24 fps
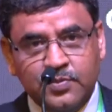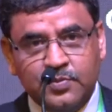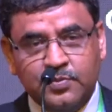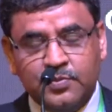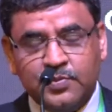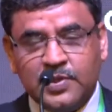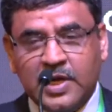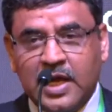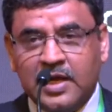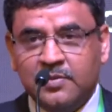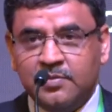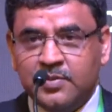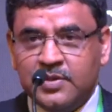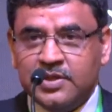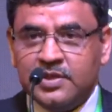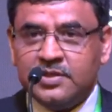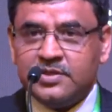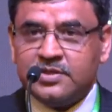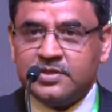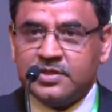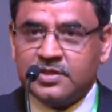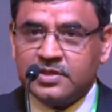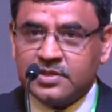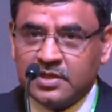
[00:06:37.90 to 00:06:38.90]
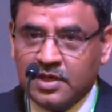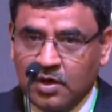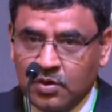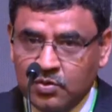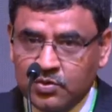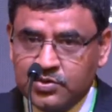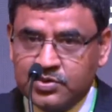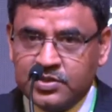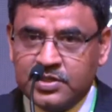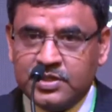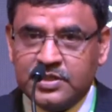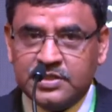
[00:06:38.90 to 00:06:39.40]
Prime Minister's
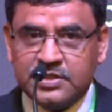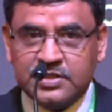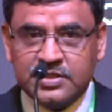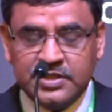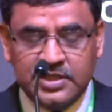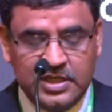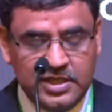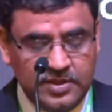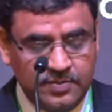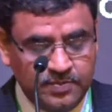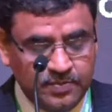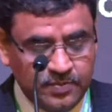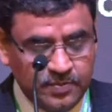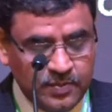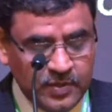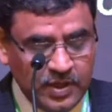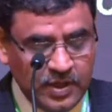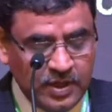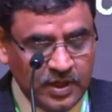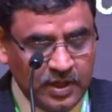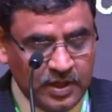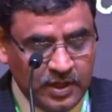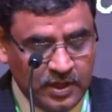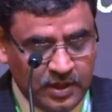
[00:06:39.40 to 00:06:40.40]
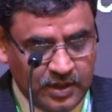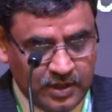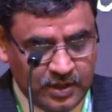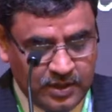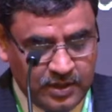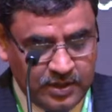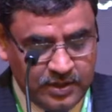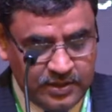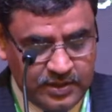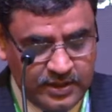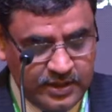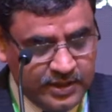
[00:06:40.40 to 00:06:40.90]
housing scheme,
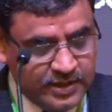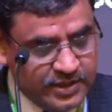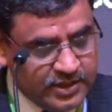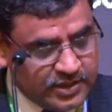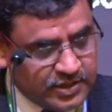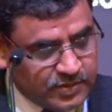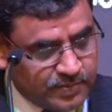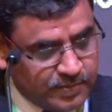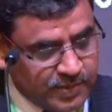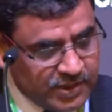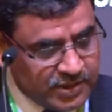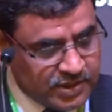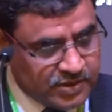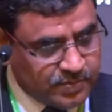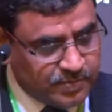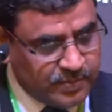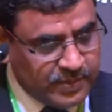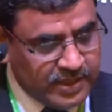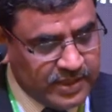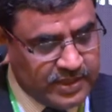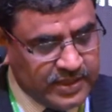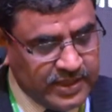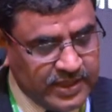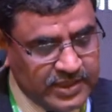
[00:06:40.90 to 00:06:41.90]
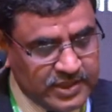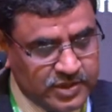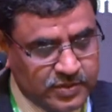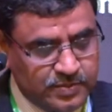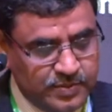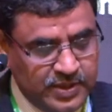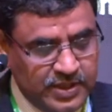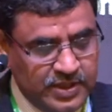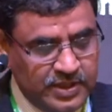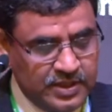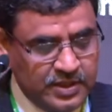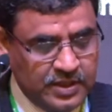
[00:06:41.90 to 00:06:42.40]
the disbursement has
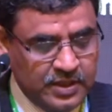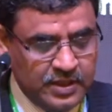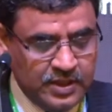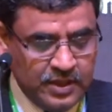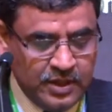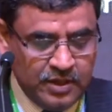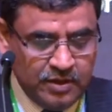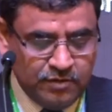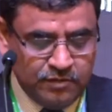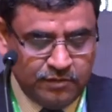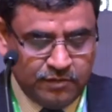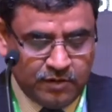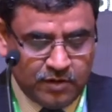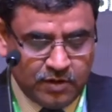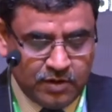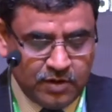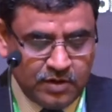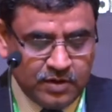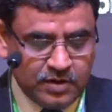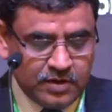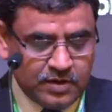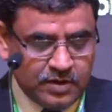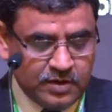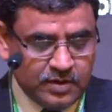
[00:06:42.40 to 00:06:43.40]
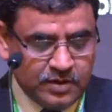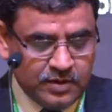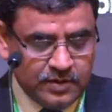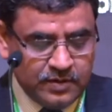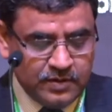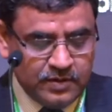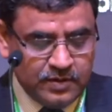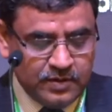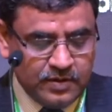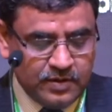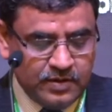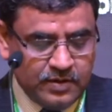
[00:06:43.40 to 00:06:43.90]
been for
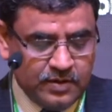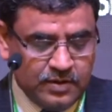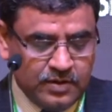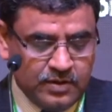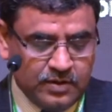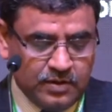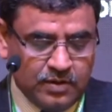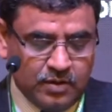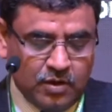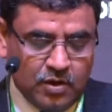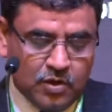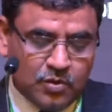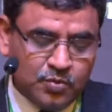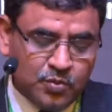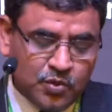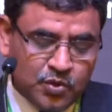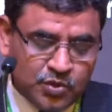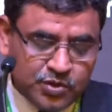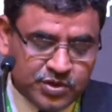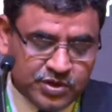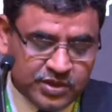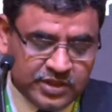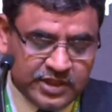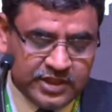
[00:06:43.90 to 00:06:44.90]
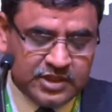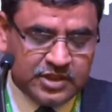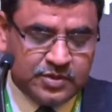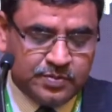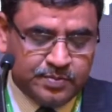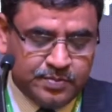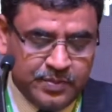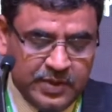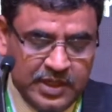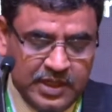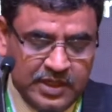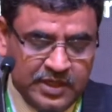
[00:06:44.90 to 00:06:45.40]
almost 6
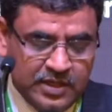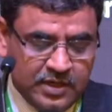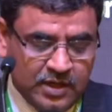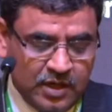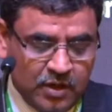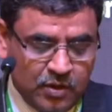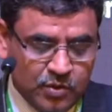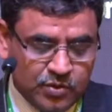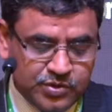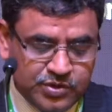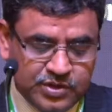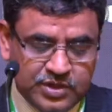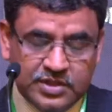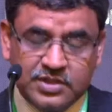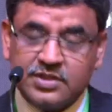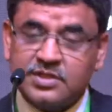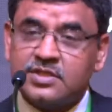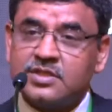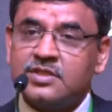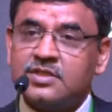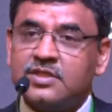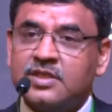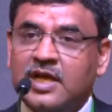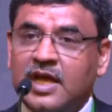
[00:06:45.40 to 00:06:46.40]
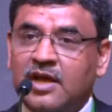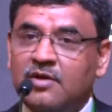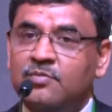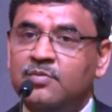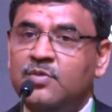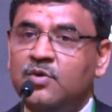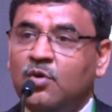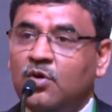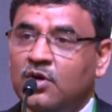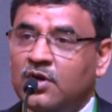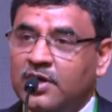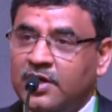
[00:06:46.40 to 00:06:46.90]
million houses have
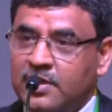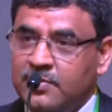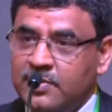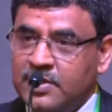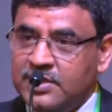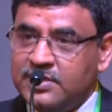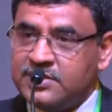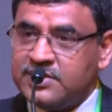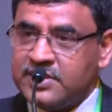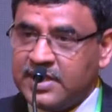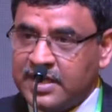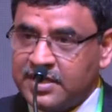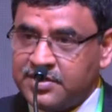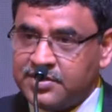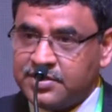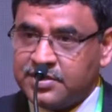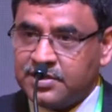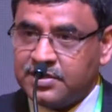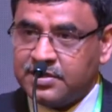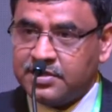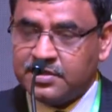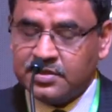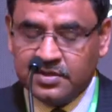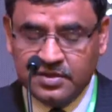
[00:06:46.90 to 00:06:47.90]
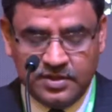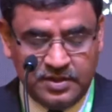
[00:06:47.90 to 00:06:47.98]
already been sanctioned.